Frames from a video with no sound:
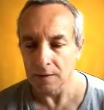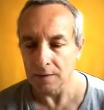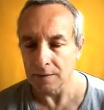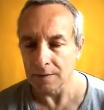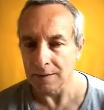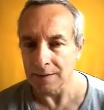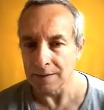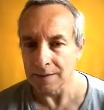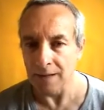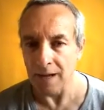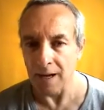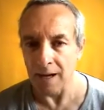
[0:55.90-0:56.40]

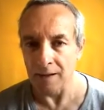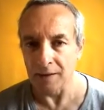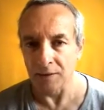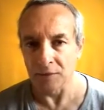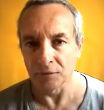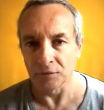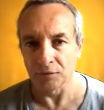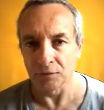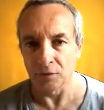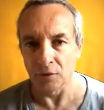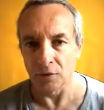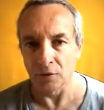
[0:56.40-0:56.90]
Desire
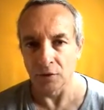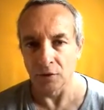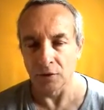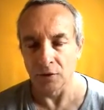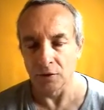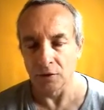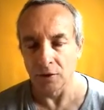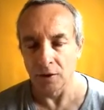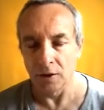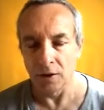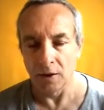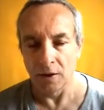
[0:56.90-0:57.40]
for
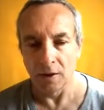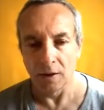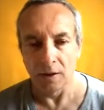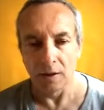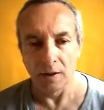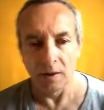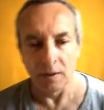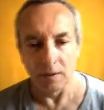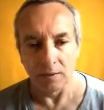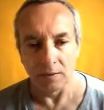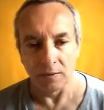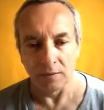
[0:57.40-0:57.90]

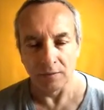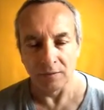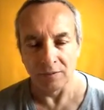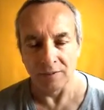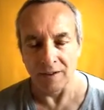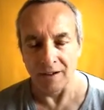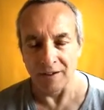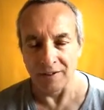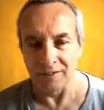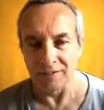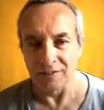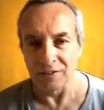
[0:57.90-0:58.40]

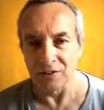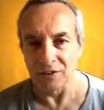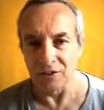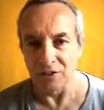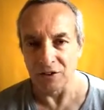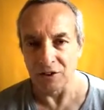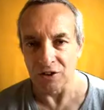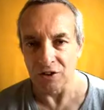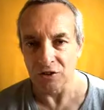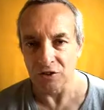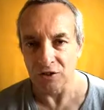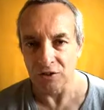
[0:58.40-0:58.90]
certain
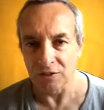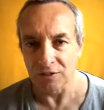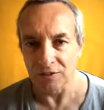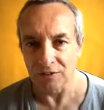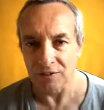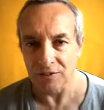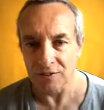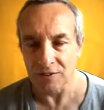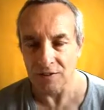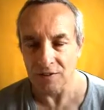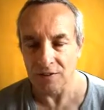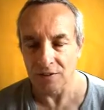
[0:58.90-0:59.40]

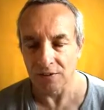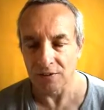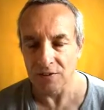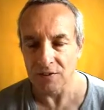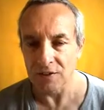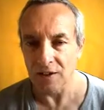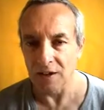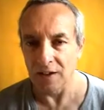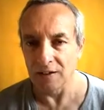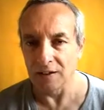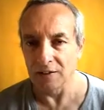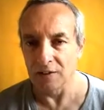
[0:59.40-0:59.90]
conditions,
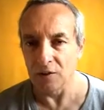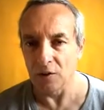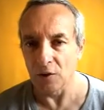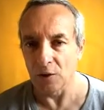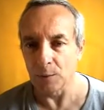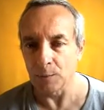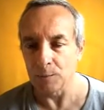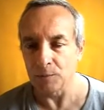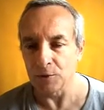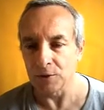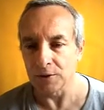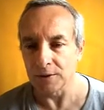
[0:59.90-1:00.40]
certain
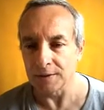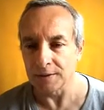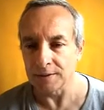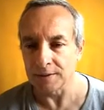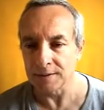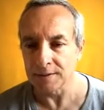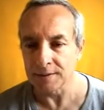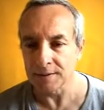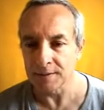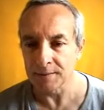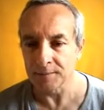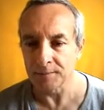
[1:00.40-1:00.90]

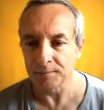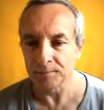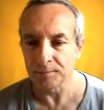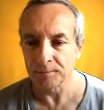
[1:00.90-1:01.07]
objects.